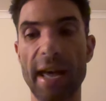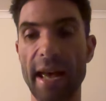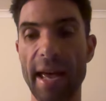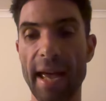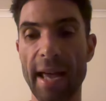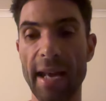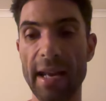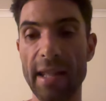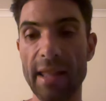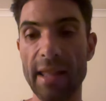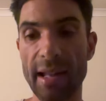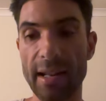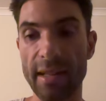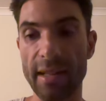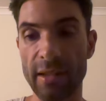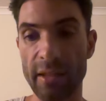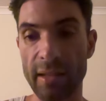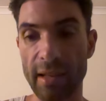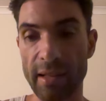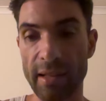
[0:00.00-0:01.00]
and that
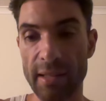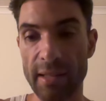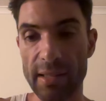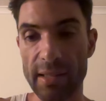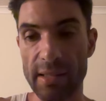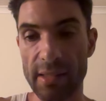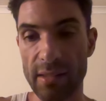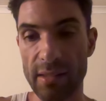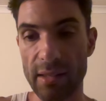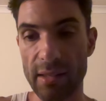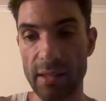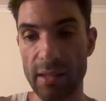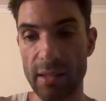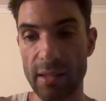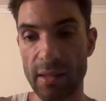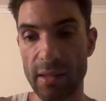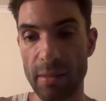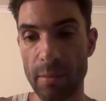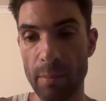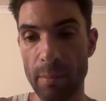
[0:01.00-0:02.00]
this
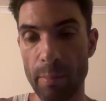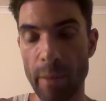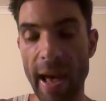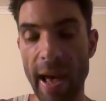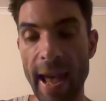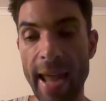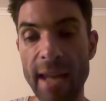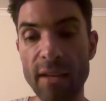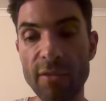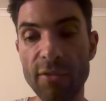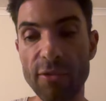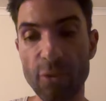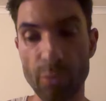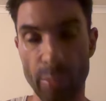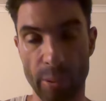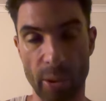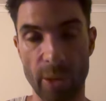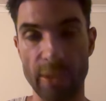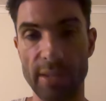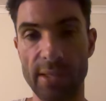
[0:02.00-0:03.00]
painful
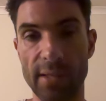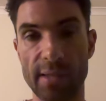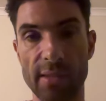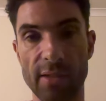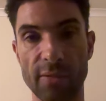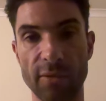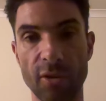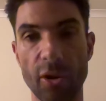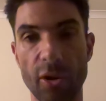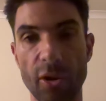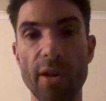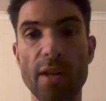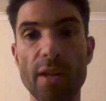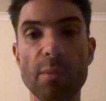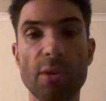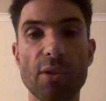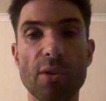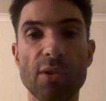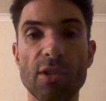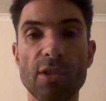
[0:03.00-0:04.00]
process of learning
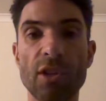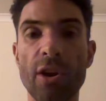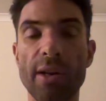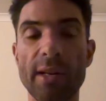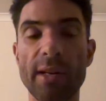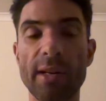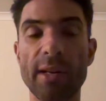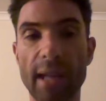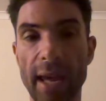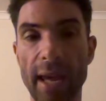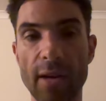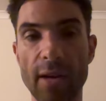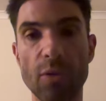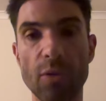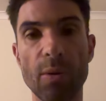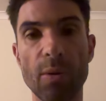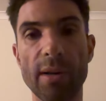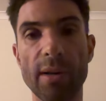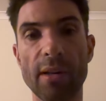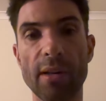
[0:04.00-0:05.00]
because learning can
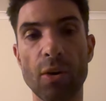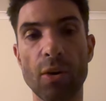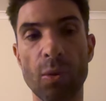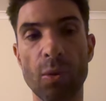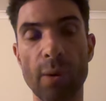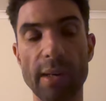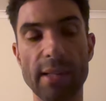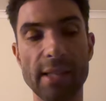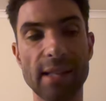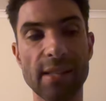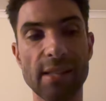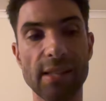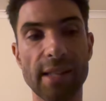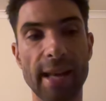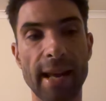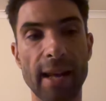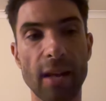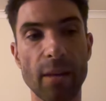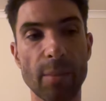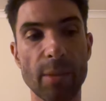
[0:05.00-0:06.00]
always always has an
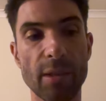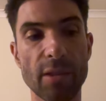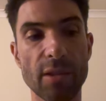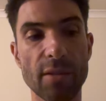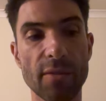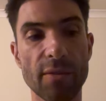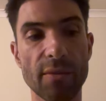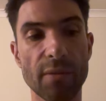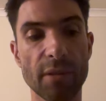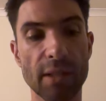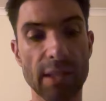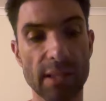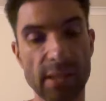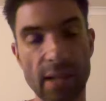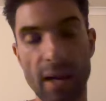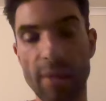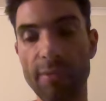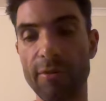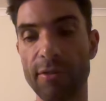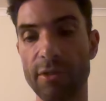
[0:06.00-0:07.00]
element of
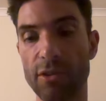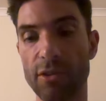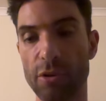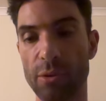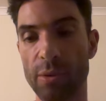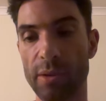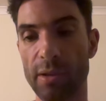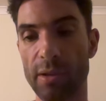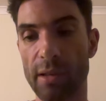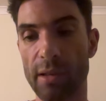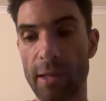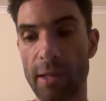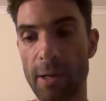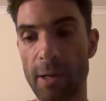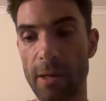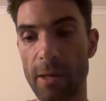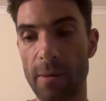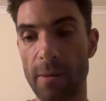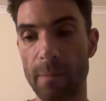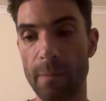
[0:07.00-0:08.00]
discomfort to it
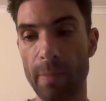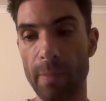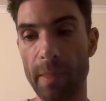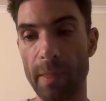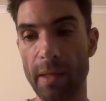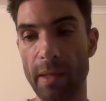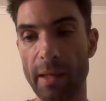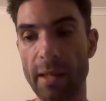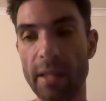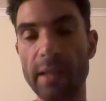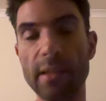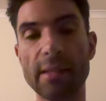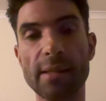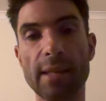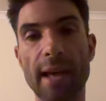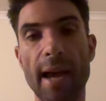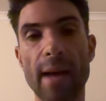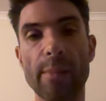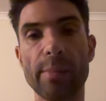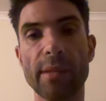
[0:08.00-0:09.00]
is
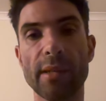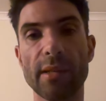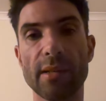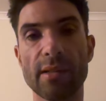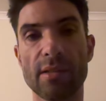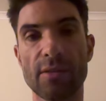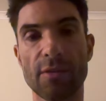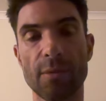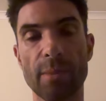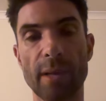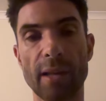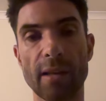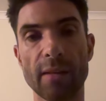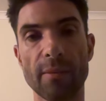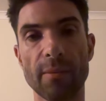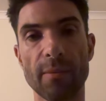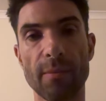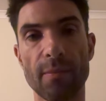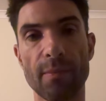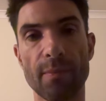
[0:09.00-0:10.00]
happiness for me
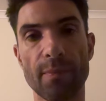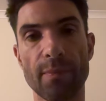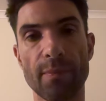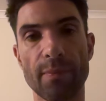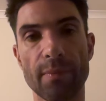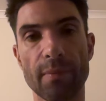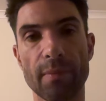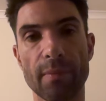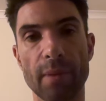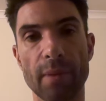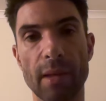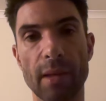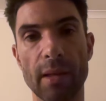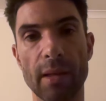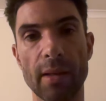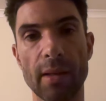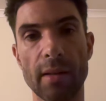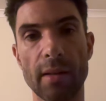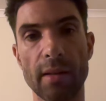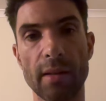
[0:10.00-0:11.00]

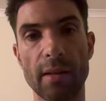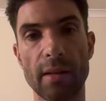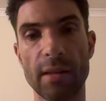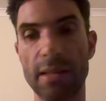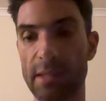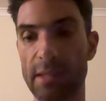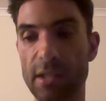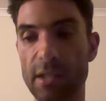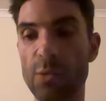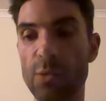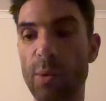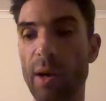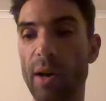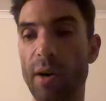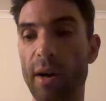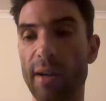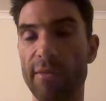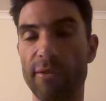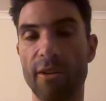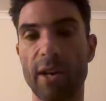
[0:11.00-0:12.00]
this is where
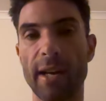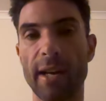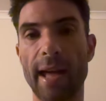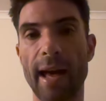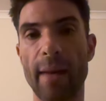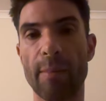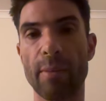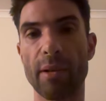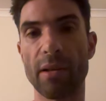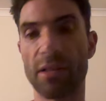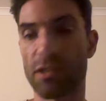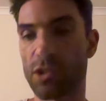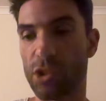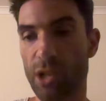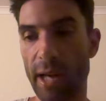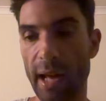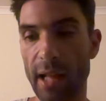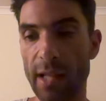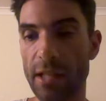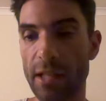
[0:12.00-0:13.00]
i find happiness
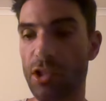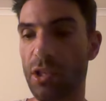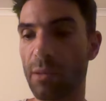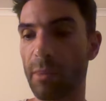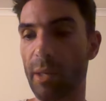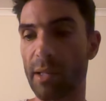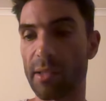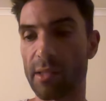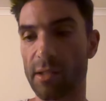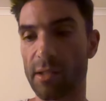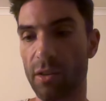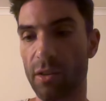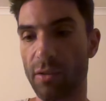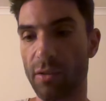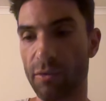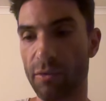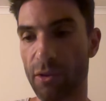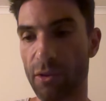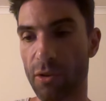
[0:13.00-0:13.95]
challenging myself